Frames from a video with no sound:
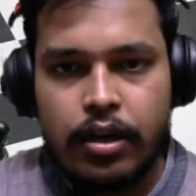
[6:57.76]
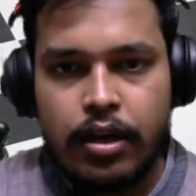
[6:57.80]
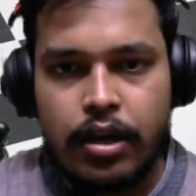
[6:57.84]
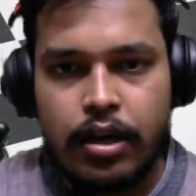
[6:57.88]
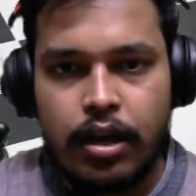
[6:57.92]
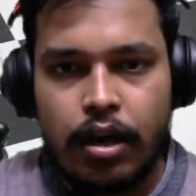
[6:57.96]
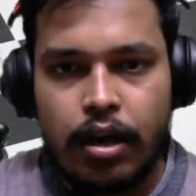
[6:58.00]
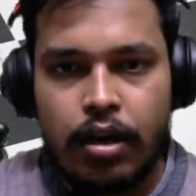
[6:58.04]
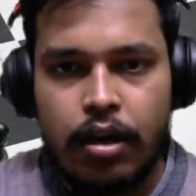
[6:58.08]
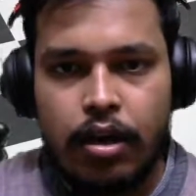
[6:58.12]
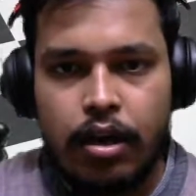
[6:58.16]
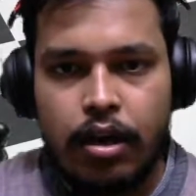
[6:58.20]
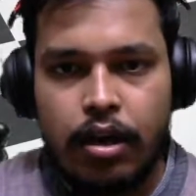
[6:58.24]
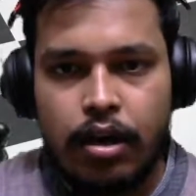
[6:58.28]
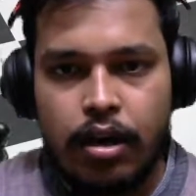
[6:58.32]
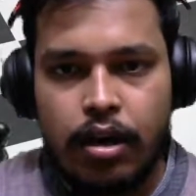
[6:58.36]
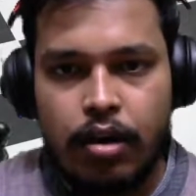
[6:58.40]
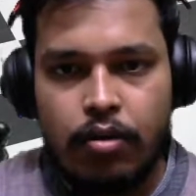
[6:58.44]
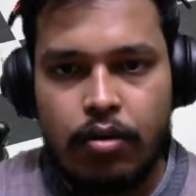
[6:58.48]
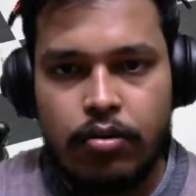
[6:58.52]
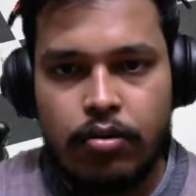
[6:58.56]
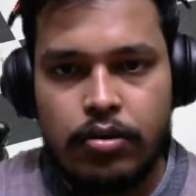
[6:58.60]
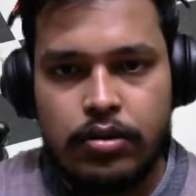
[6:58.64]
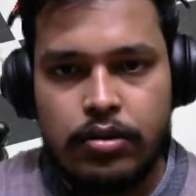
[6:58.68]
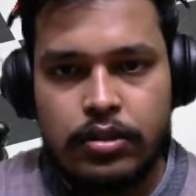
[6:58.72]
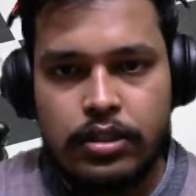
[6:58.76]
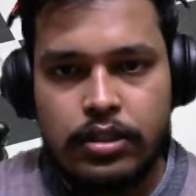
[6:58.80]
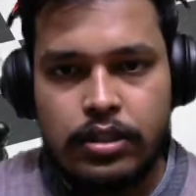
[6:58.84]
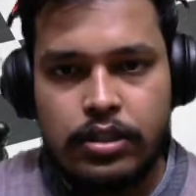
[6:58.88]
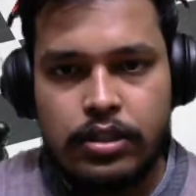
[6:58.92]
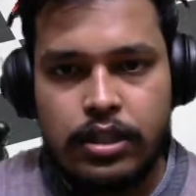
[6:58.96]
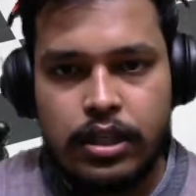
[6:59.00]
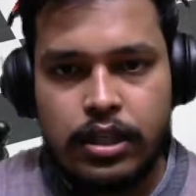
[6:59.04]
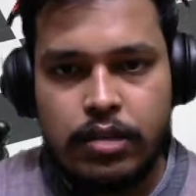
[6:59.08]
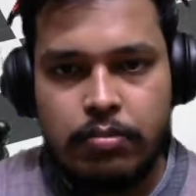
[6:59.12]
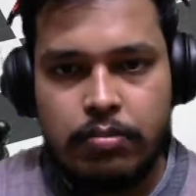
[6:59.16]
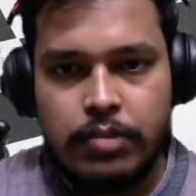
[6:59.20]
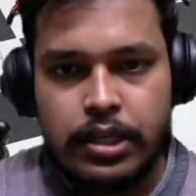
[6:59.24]
counter
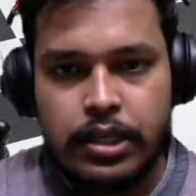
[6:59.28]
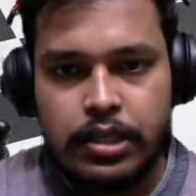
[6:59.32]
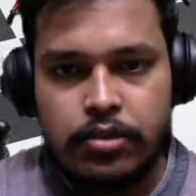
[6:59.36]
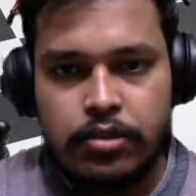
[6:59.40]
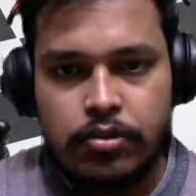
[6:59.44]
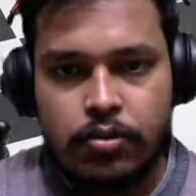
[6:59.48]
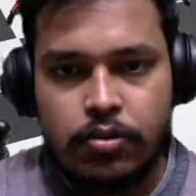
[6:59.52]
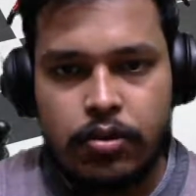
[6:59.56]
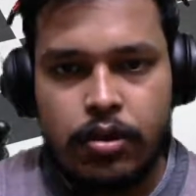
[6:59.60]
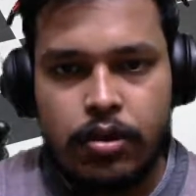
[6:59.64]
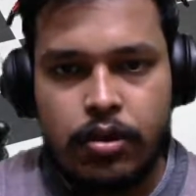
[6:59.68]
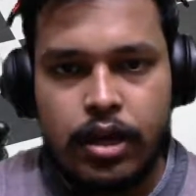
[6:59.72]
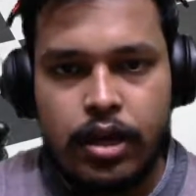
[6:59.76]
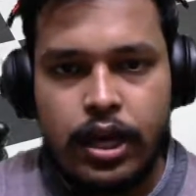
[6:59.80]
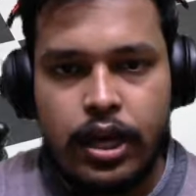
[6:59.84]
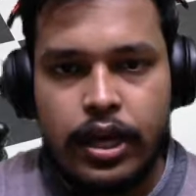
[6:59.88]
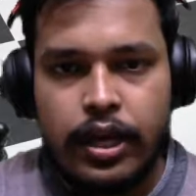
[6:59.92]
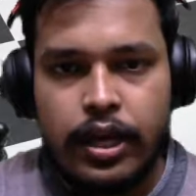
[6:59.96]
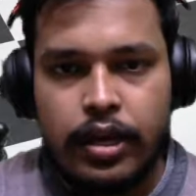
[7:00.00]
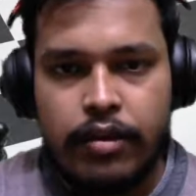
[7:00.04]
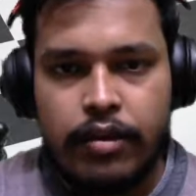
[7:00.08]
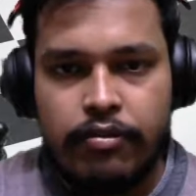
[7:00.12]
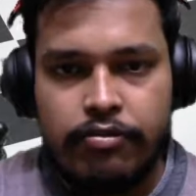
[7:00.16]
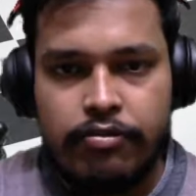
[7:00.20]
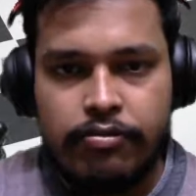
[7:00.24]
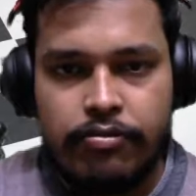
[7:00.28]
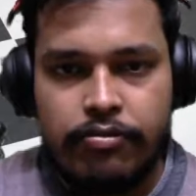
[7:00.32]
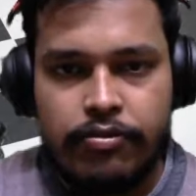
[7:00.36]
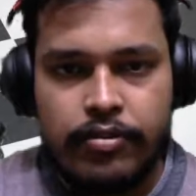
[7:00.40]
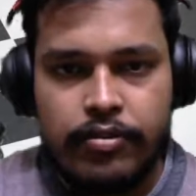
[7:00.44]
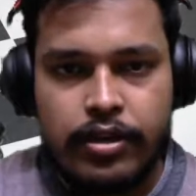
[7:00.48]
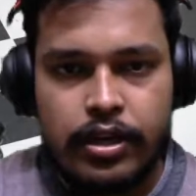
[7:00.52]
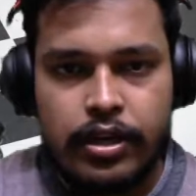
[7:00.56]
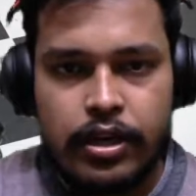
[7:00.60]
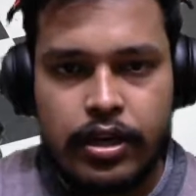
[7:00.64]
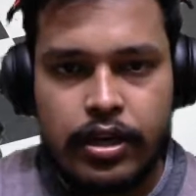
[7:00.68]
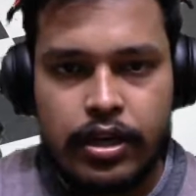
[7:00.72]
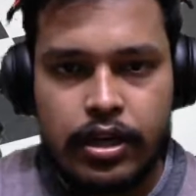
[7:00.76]
this checkmate. So if
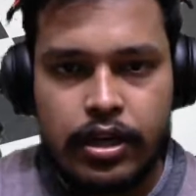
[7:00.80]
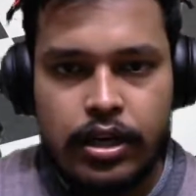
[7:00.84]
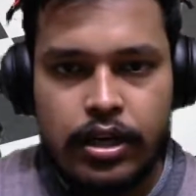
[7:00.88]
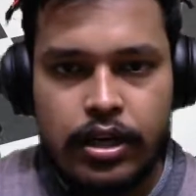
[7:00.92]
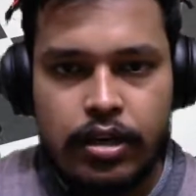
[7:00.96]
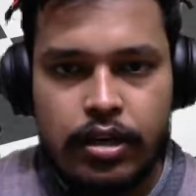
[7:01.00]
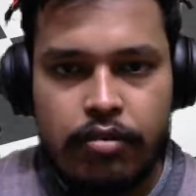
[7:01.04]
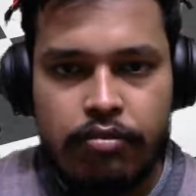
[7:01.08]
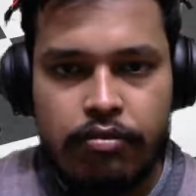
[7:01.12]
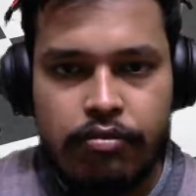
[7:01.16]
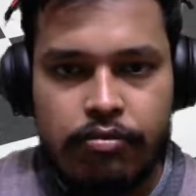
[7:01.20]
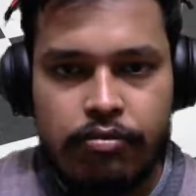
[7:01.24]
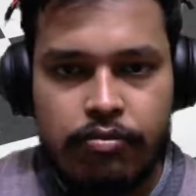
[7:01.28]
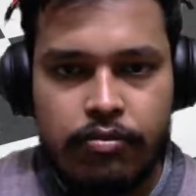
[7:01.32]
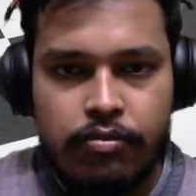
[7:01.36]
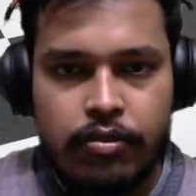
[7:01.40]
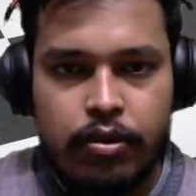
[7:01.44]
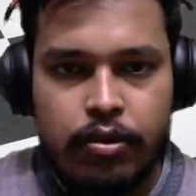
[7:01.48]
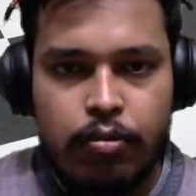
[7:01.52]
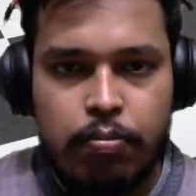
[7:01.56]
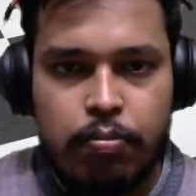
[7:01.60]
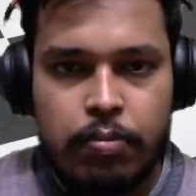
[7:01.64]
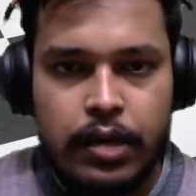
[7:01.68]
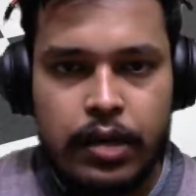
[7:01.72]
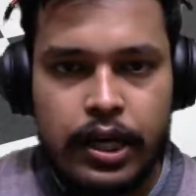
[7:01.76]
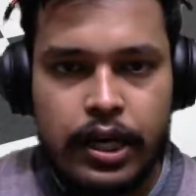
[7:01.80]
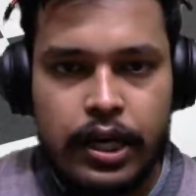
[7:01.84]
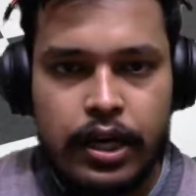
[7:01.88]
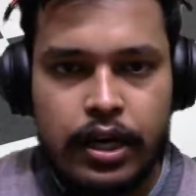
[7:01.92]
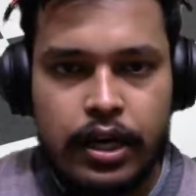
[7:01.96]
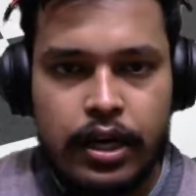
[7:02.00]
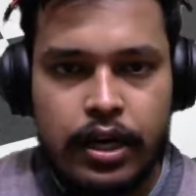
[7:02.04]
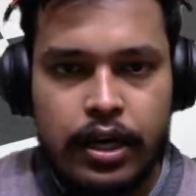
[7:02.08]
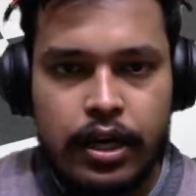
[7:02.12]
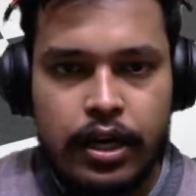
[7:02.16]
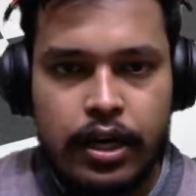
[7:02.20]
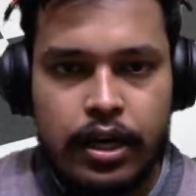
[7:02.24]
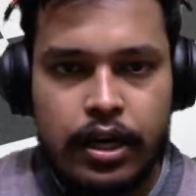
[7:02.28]
you
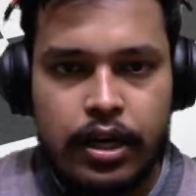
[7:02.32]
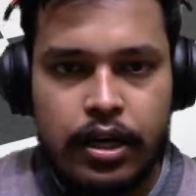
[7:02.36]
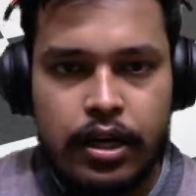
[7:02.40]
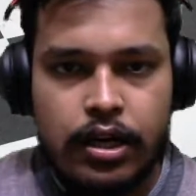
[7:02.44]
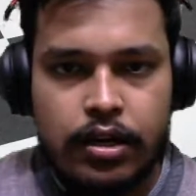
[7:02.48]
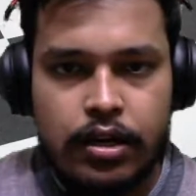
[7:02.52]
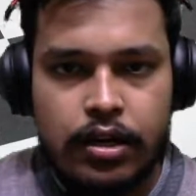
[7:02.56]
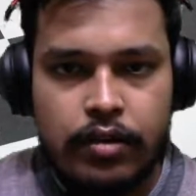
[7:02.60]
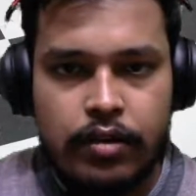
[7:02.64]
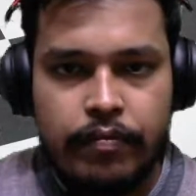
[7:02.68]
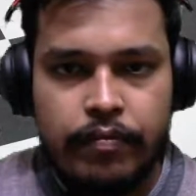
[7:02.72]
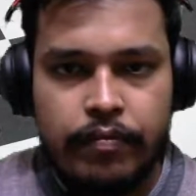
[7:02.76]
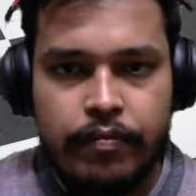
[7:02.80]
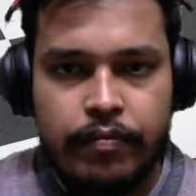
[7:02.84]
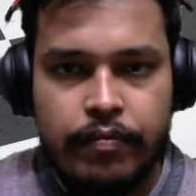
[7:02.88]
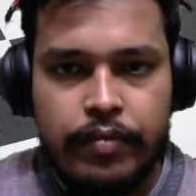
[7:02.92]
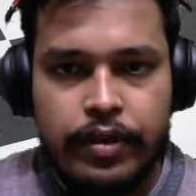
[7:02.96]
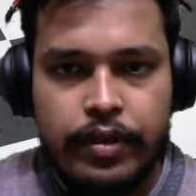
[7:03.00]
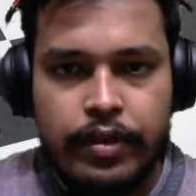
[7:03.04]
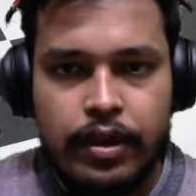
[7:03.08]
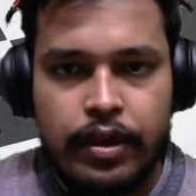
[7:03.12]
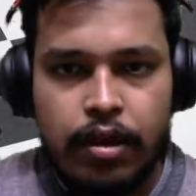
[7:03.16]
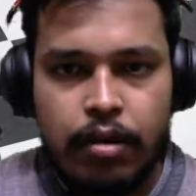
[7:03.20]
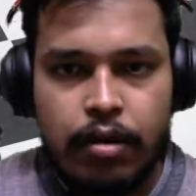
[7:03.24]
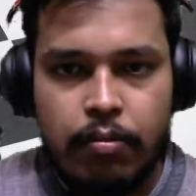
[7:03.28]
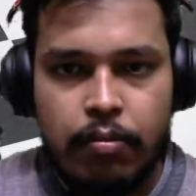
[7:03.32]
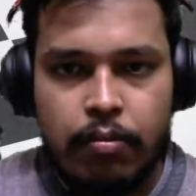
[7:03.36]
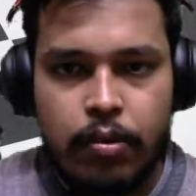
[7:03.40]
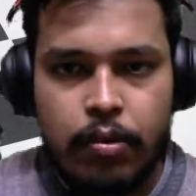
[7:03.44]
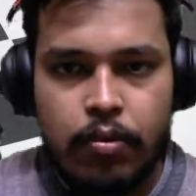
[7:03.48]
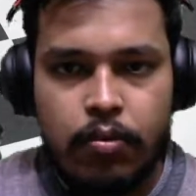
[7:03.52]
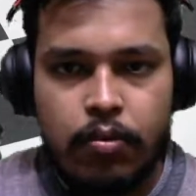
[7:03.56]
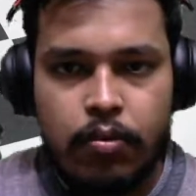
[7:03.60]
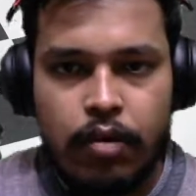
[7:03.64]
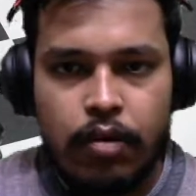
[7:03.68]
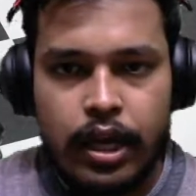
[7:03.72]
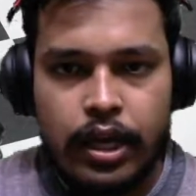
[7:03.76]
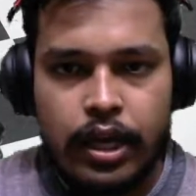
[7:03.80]
play a
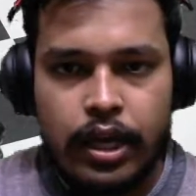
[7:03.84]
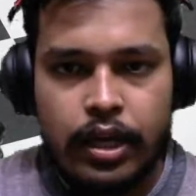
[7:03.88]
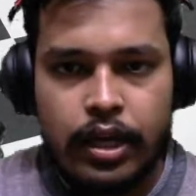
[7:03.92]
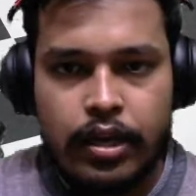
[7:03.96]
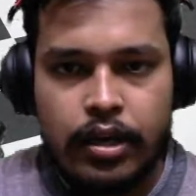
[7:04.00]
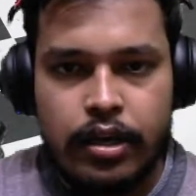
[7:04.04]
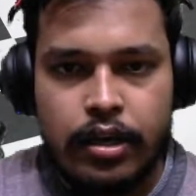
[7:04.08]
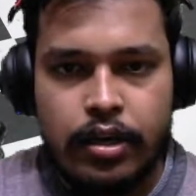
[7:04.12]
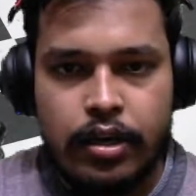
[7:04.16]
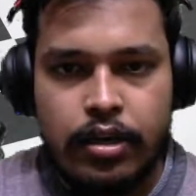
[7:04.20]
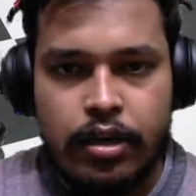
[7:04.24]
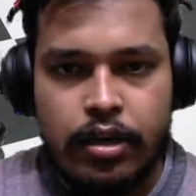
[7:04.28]
move like